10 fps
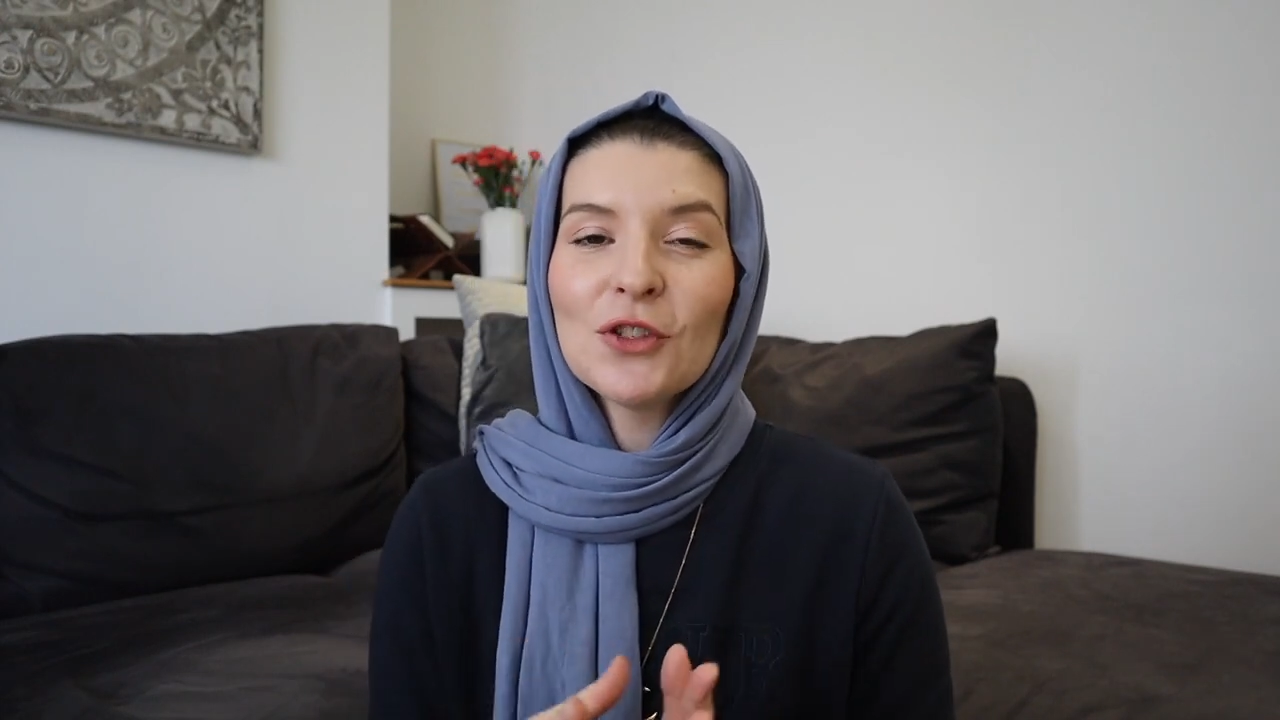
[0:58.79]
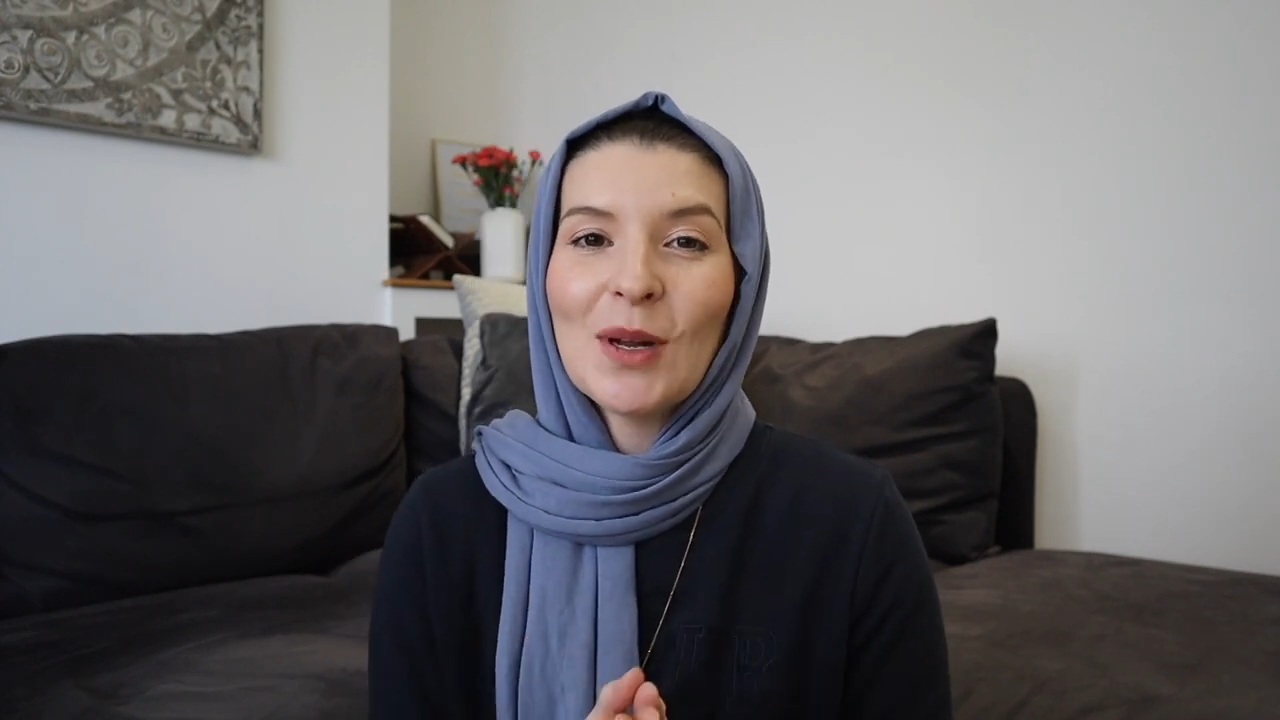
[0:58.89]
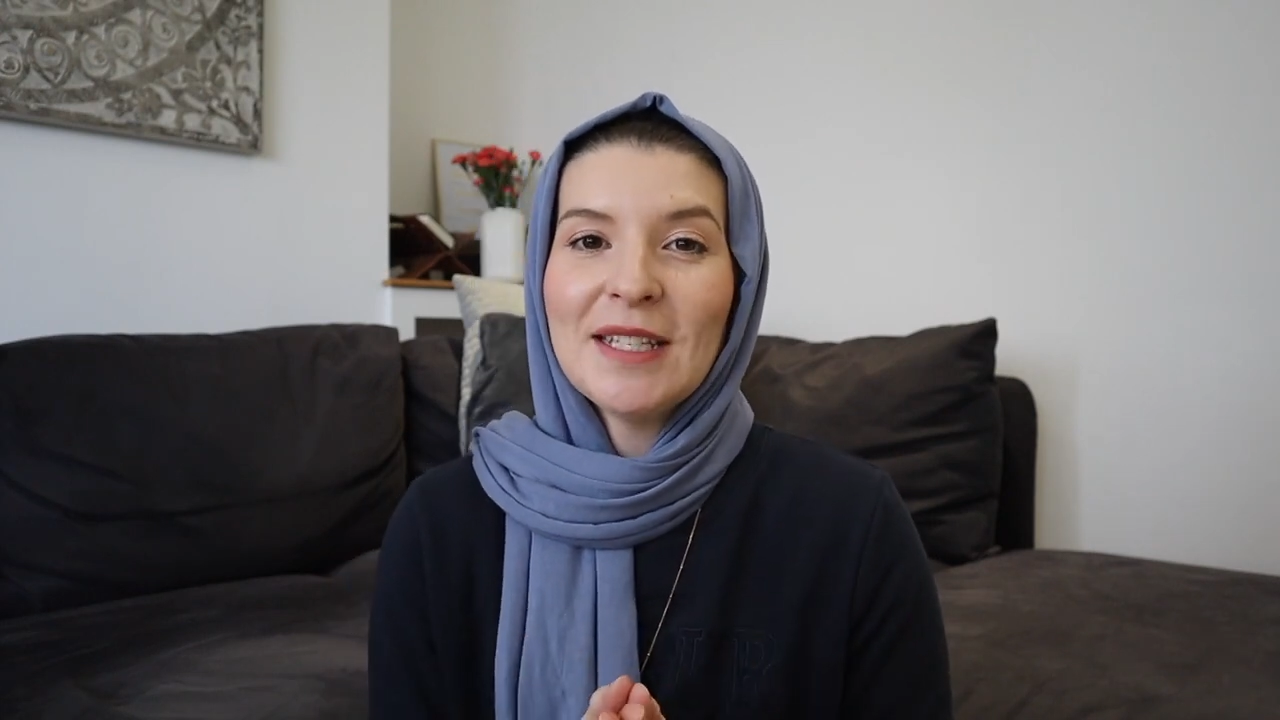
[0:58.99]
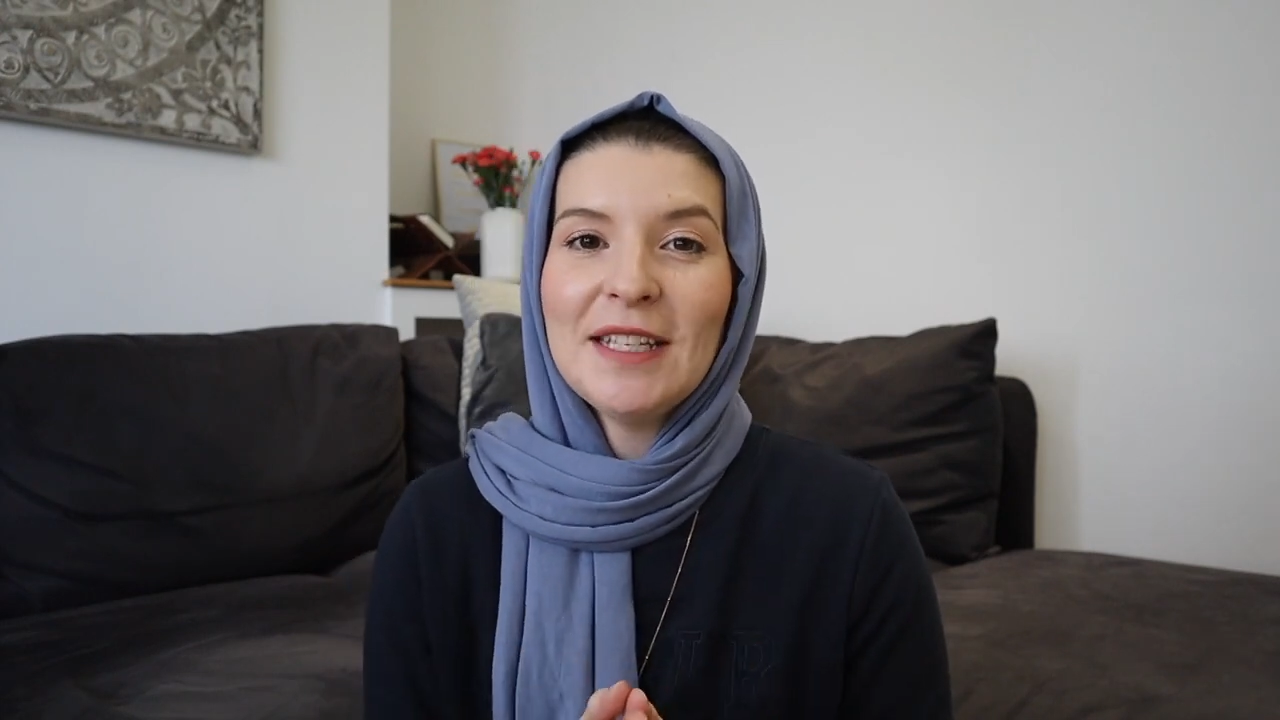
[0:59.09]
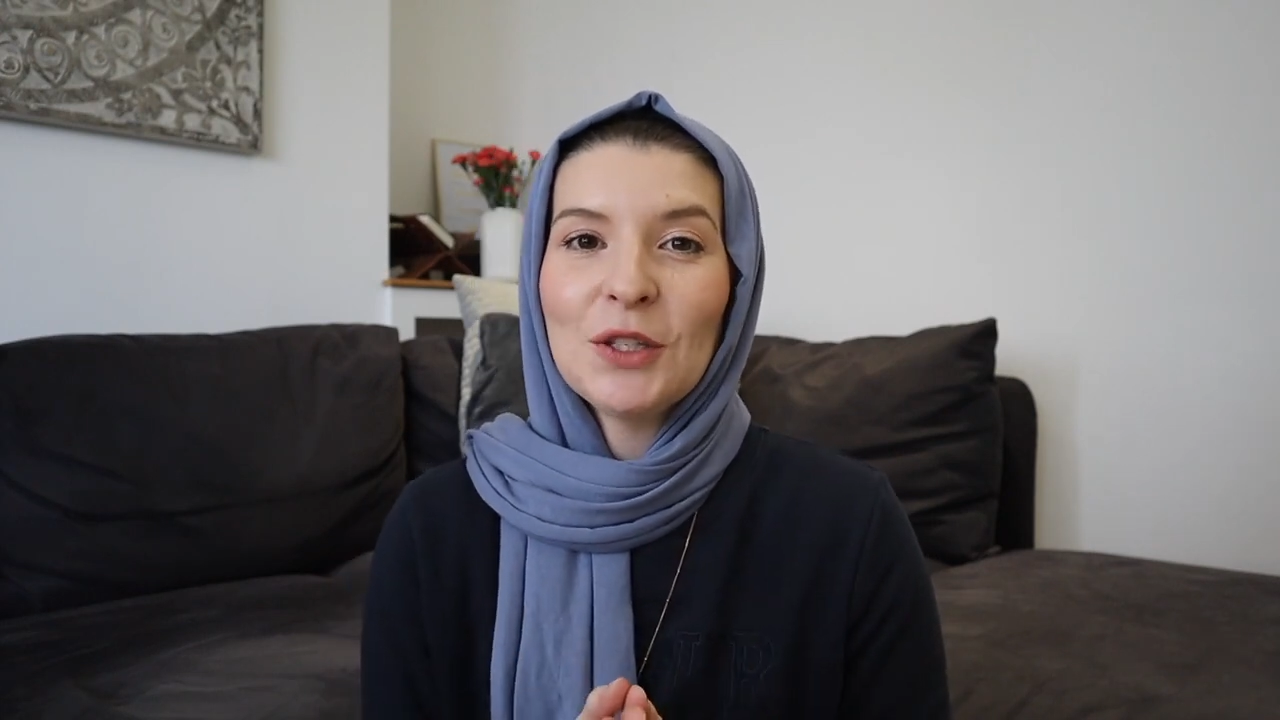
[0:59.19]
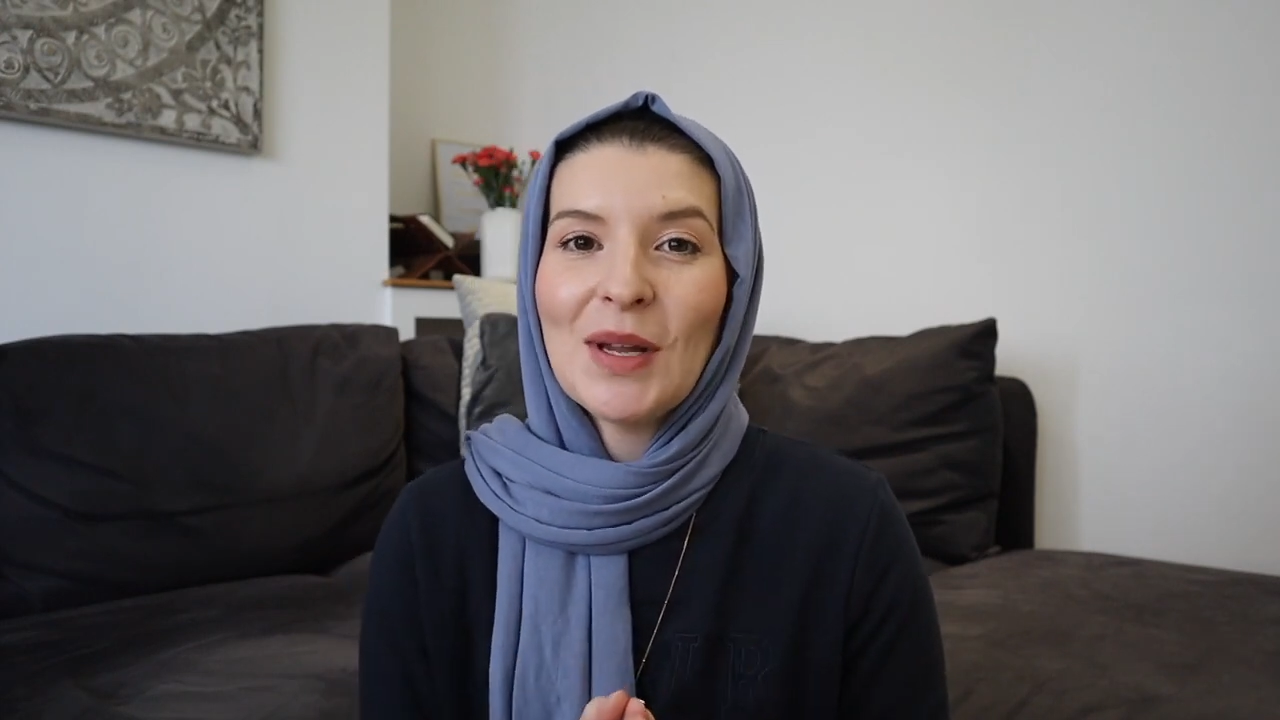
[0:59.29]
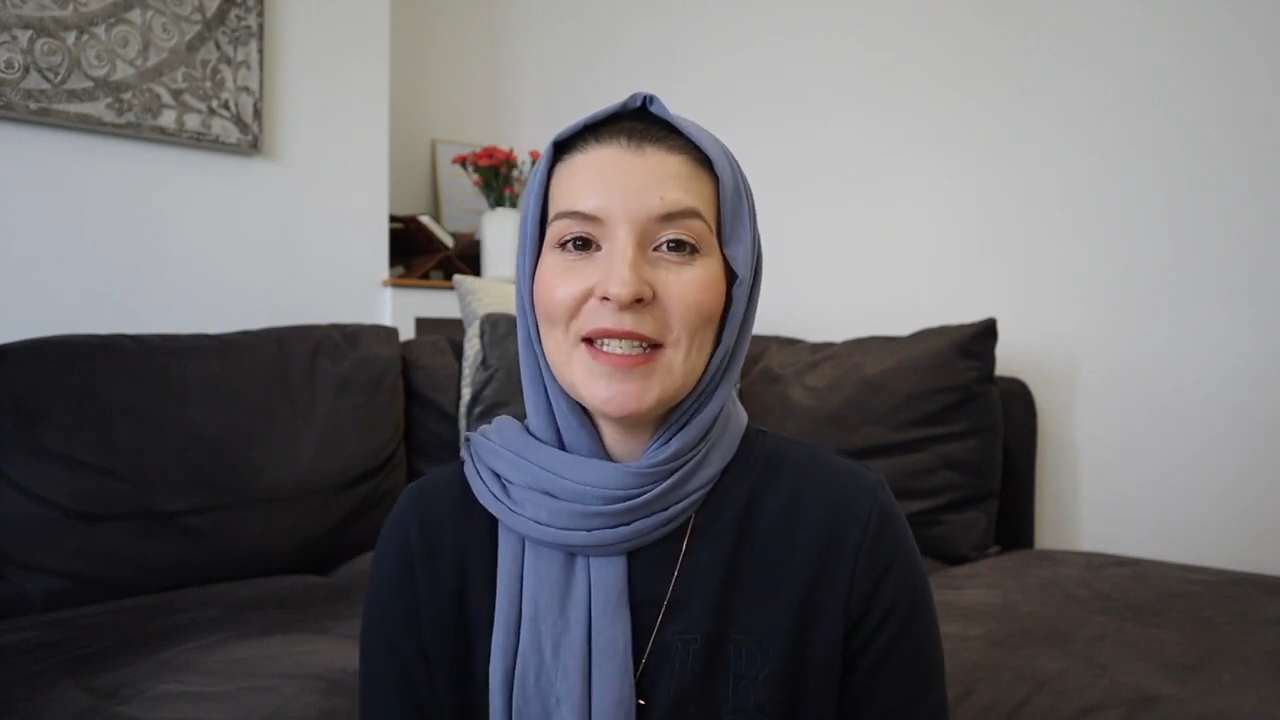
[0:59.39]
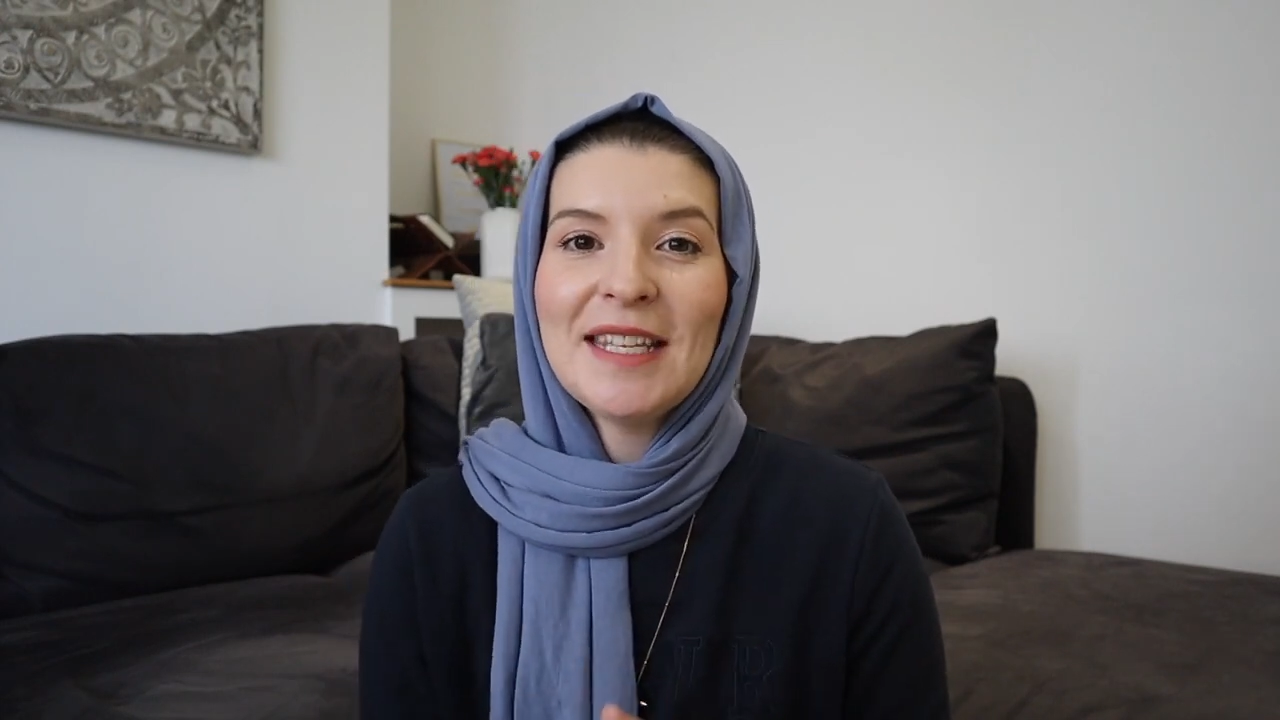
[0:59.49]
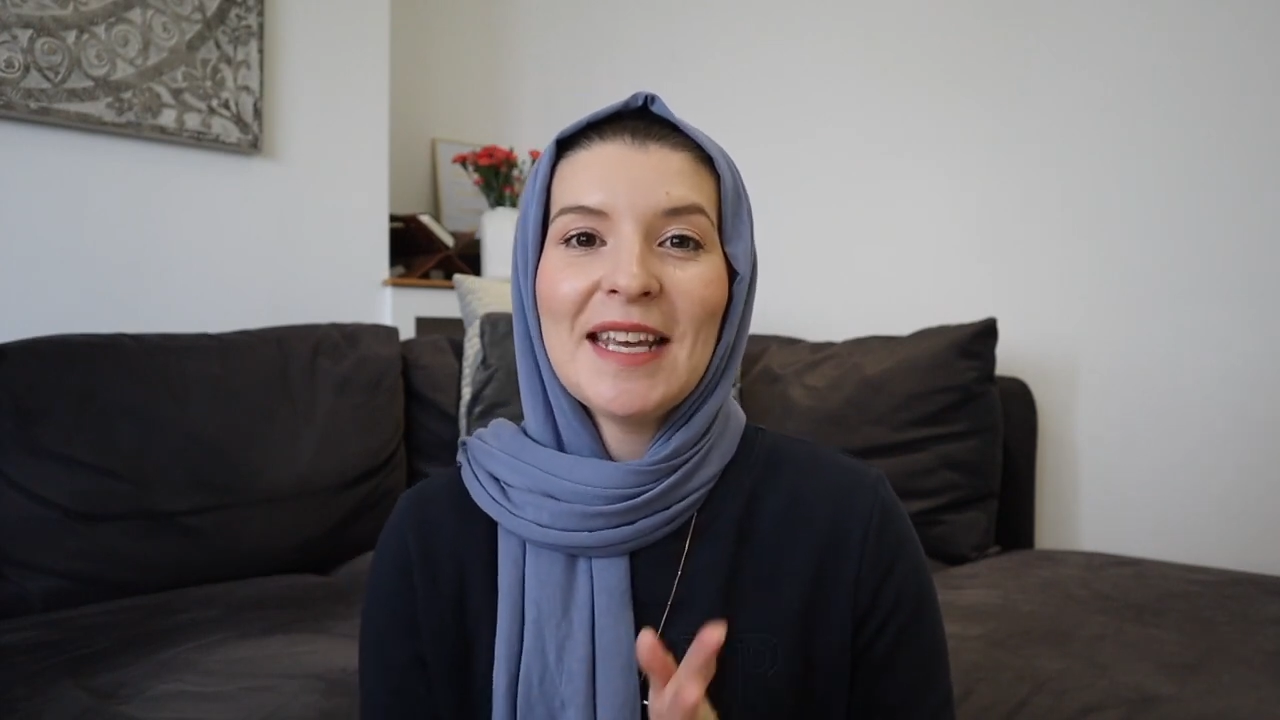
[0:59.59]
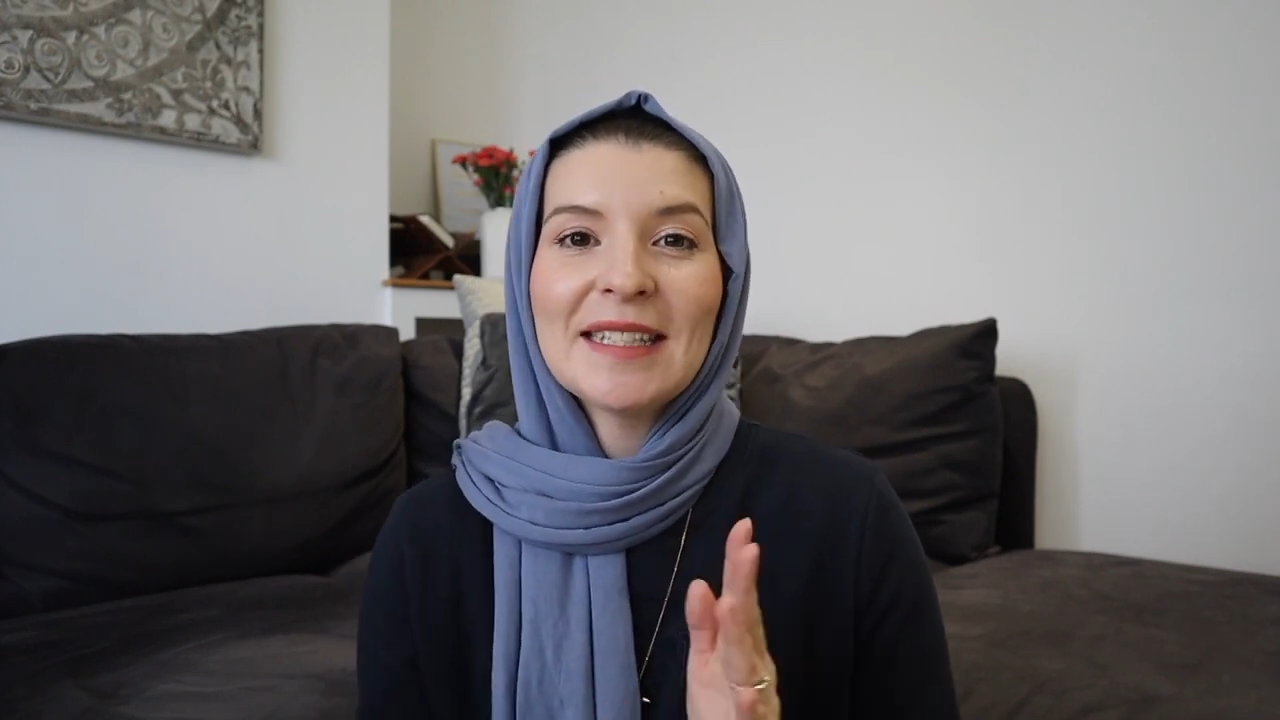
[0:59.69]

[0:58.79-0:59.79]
2020,